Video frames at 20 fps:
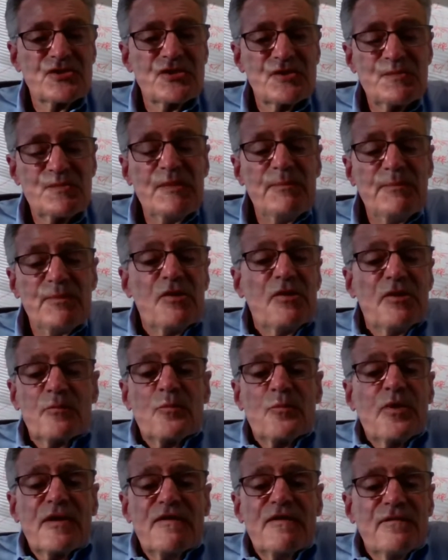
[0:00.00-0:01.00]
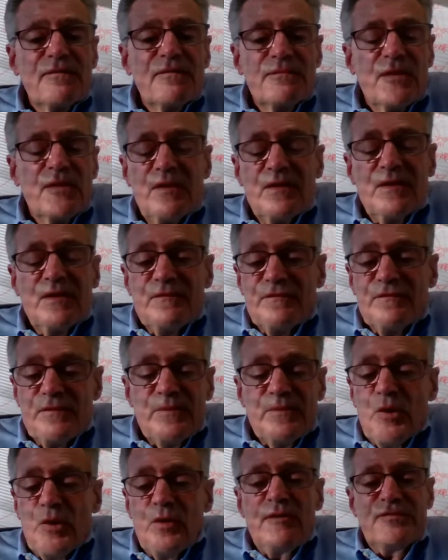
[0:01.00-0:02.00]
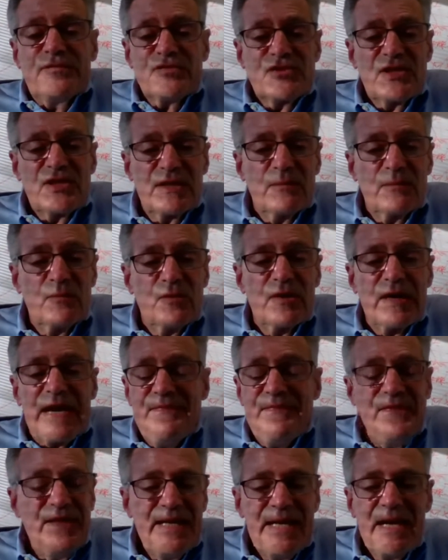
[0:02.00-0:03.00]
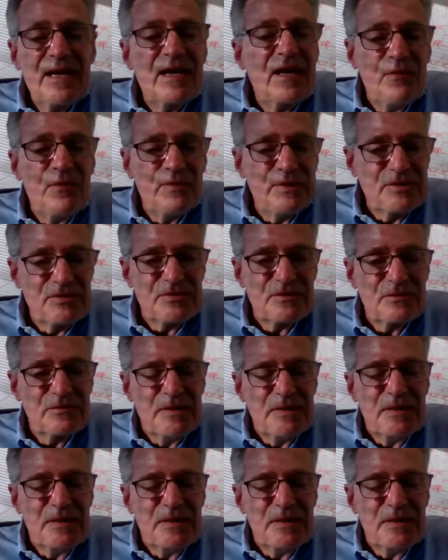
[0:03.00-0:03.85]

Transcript: People aren't working from the office anymore, and they're not going to.